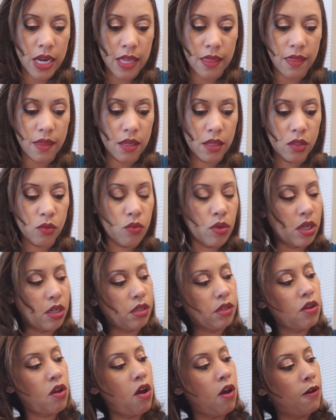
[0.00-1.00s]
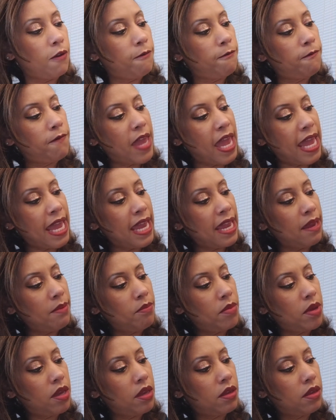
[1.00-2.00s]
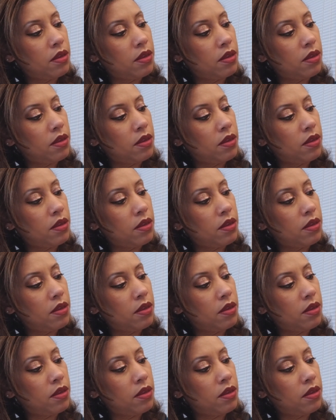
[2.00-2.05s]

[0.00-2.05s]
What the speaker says: and this one is called Fame.